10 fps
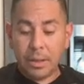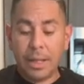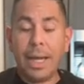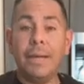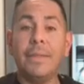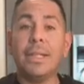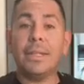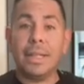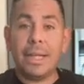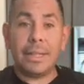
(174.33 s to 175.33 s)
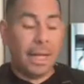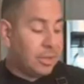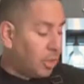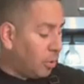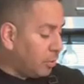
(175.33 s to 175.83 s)
and then let that
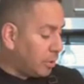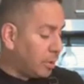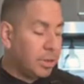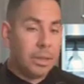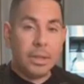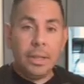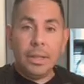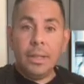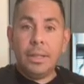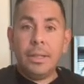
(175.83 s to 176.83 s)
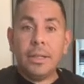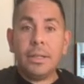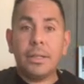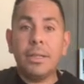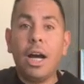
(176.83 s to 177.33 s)
toast.
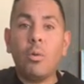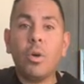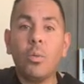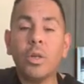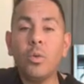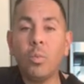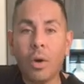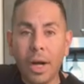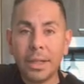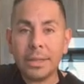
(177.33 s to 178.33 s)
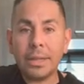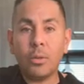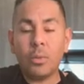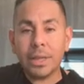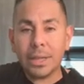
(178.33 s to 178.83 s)
Now what we want
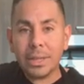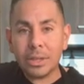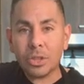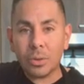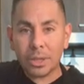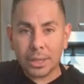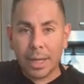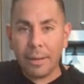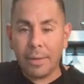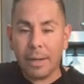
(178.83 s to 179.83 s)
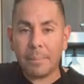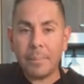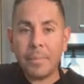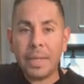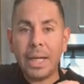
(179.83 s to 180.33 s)
with this tostada
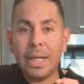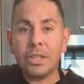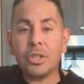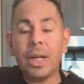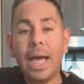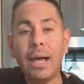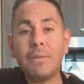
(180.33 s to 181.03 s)
is to have a